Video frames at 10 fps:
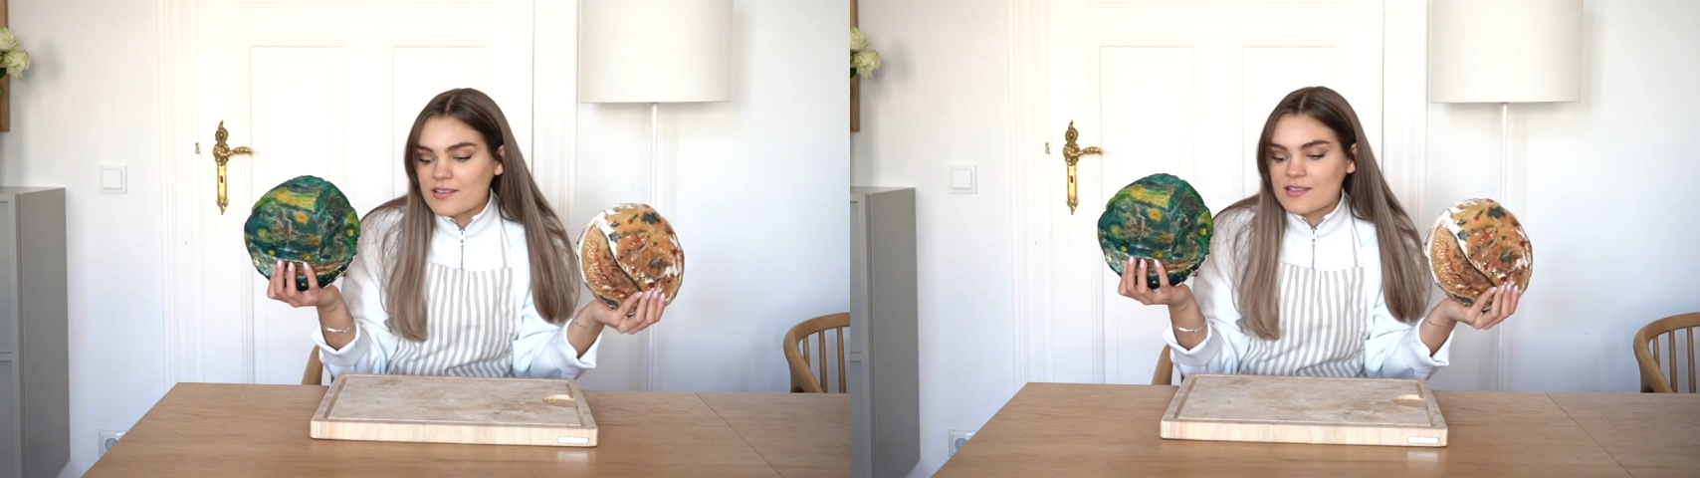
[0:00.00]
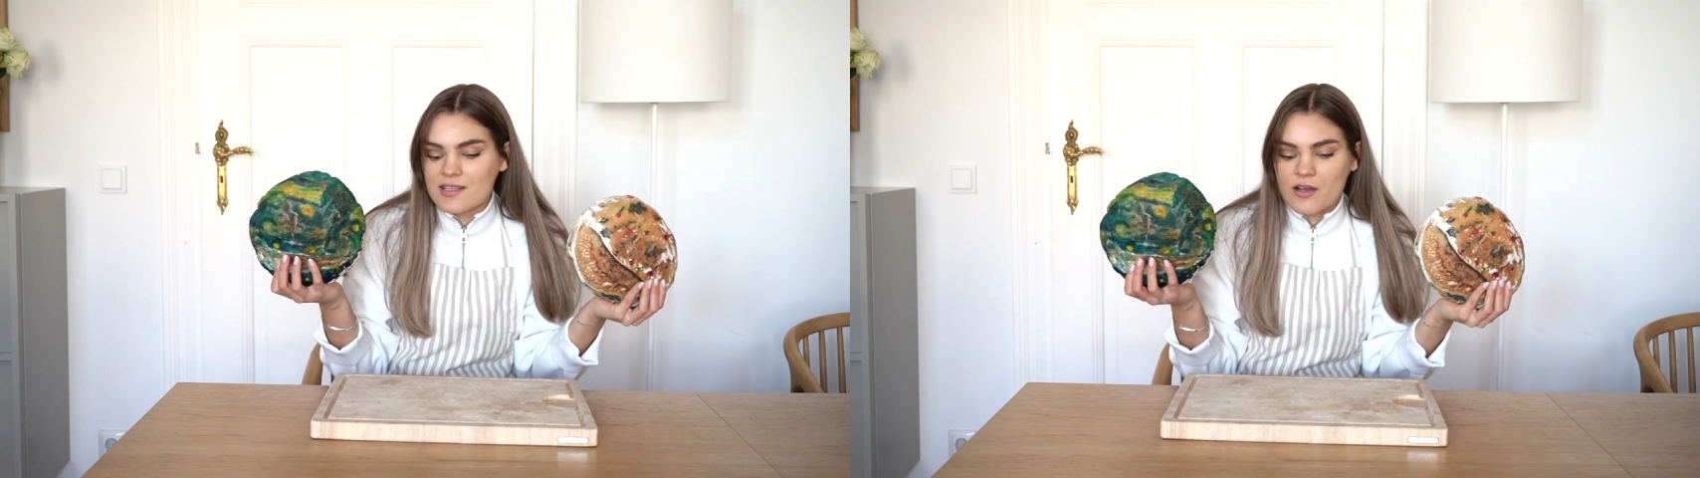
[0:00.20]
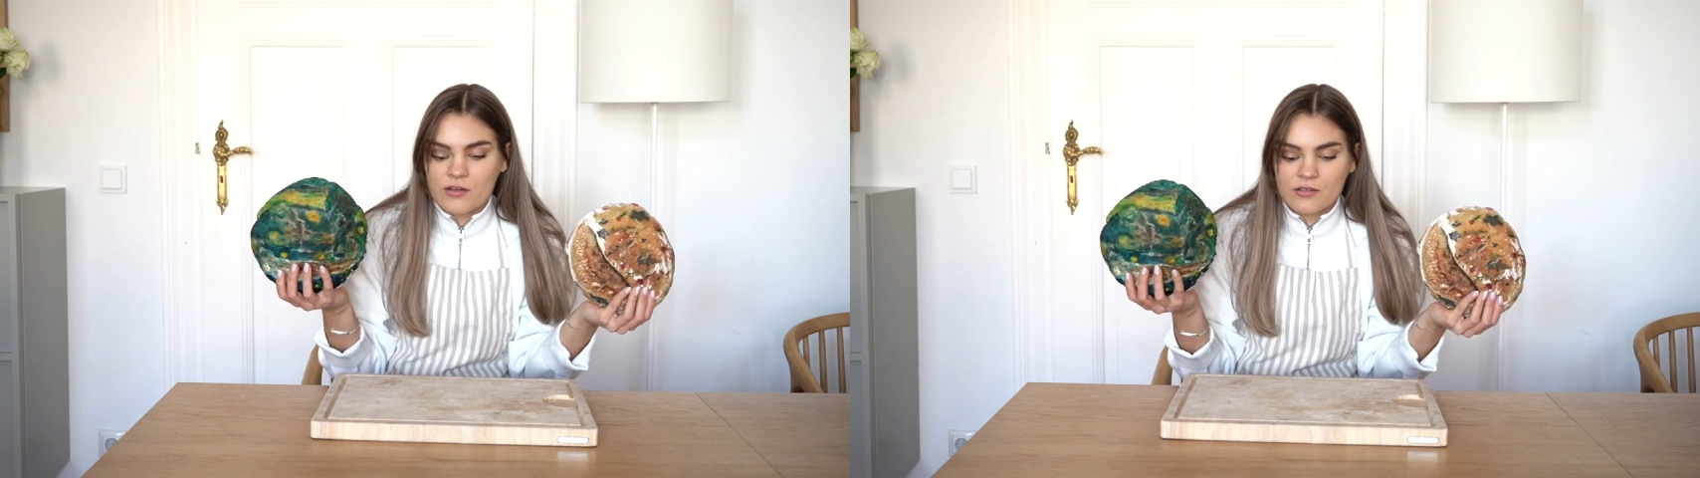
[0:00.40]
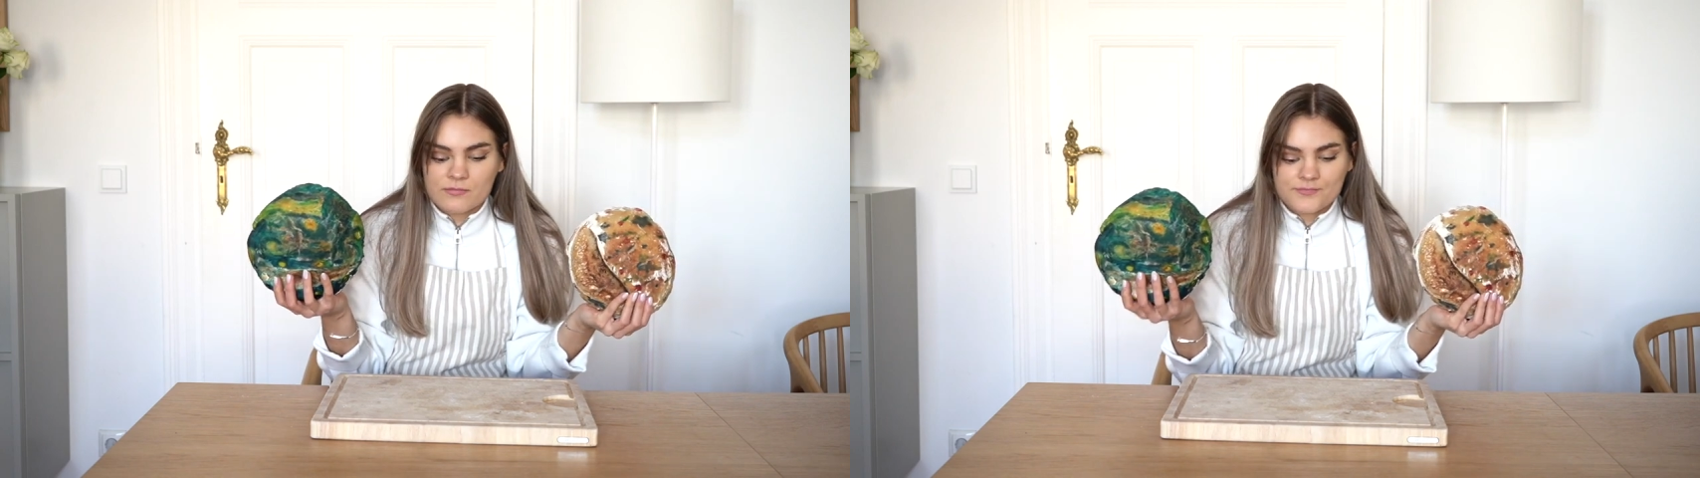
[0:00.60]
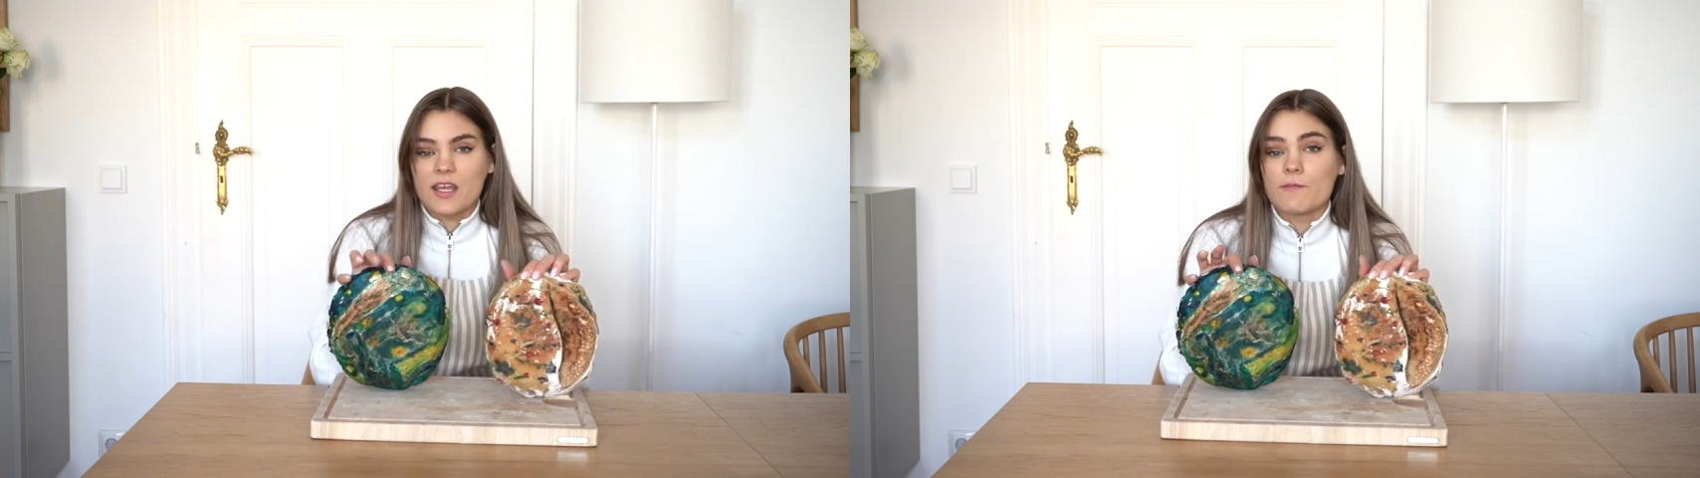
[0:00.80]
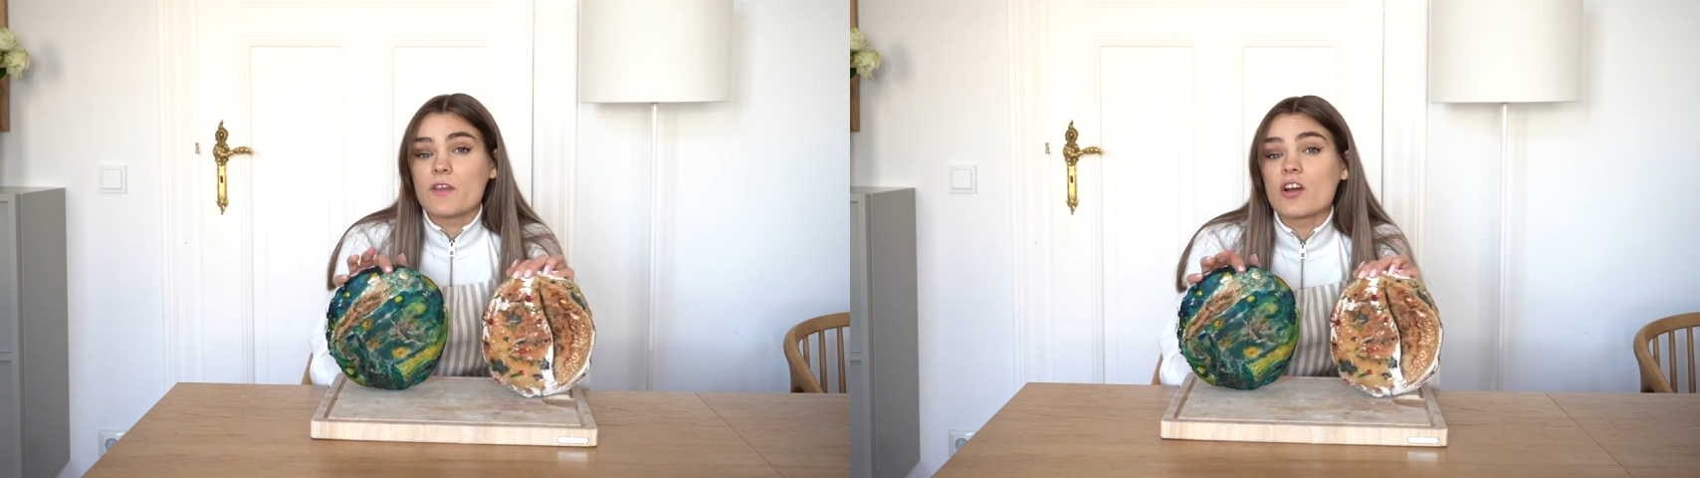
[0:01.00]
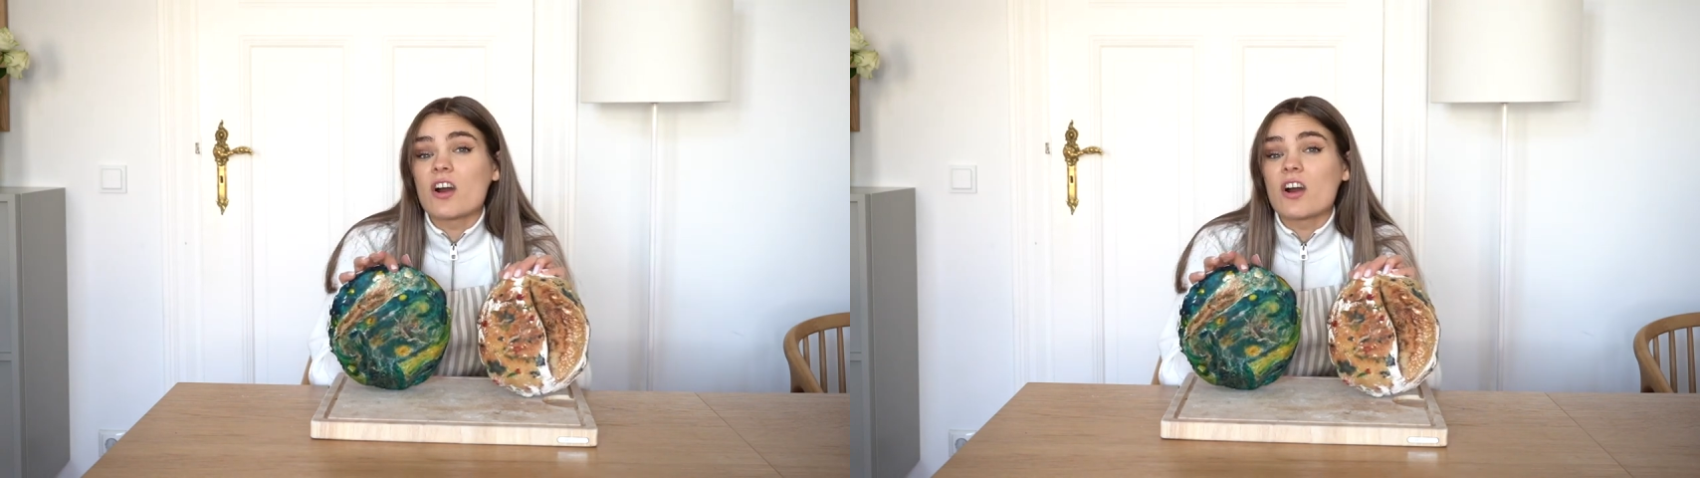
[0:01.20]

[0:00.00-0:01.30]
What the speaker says: So if there